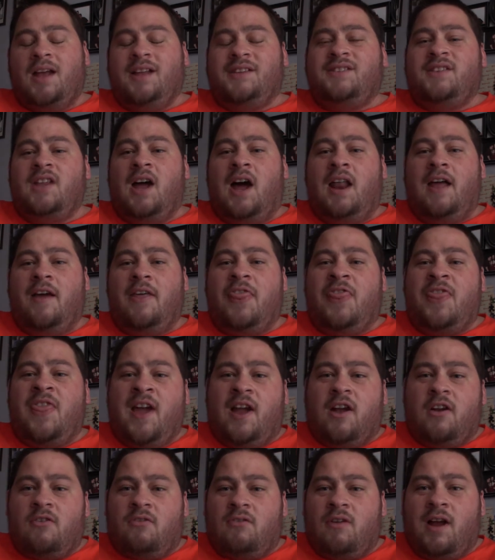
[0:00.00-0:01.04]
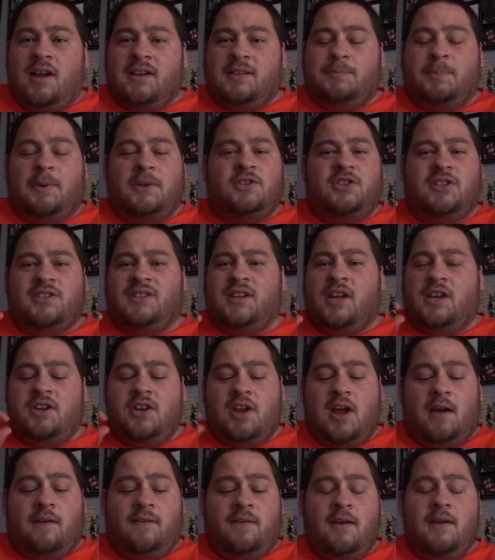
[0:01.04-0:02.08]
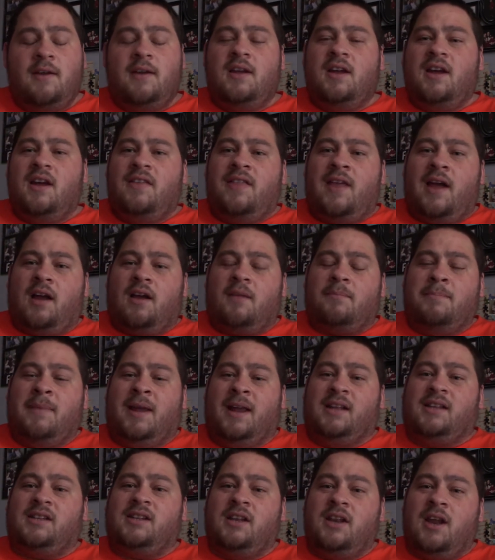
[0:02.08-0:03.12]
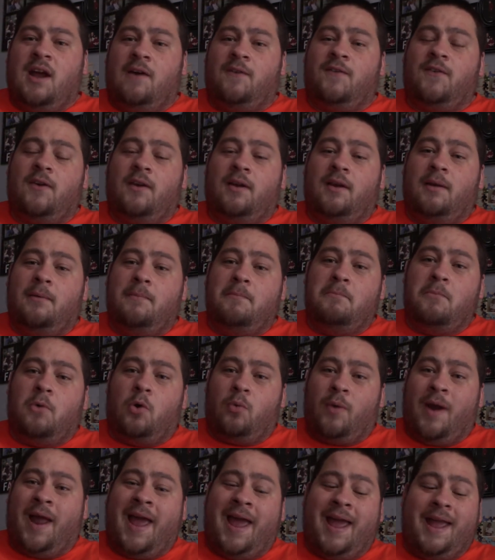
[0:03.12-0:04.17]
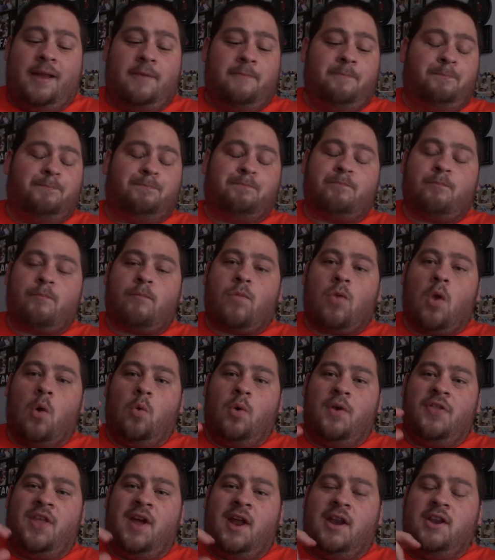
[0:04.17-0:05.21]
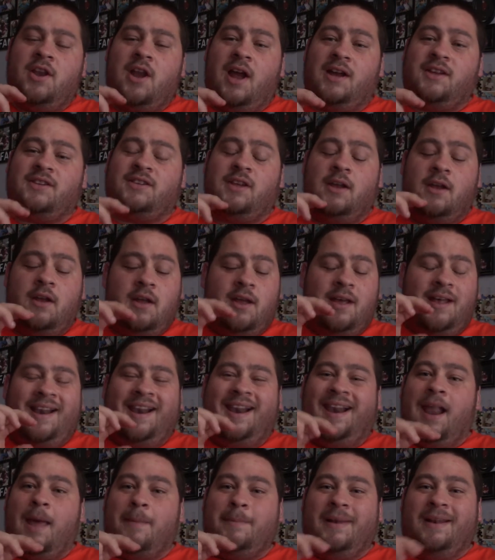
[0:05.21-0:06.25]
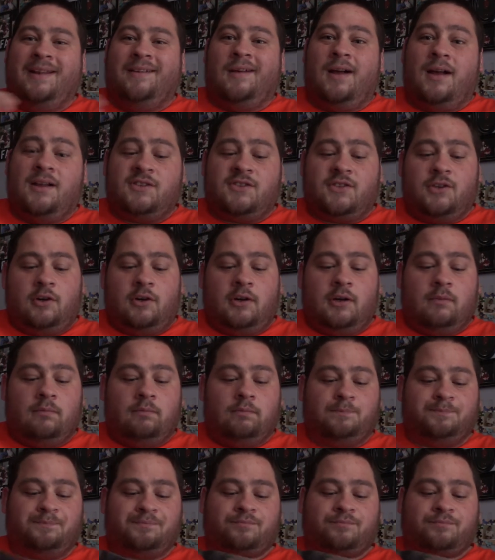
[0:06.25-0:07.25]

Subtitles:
it's not a thick crust, but just enough that meets enough meringue with that nice lemon custard.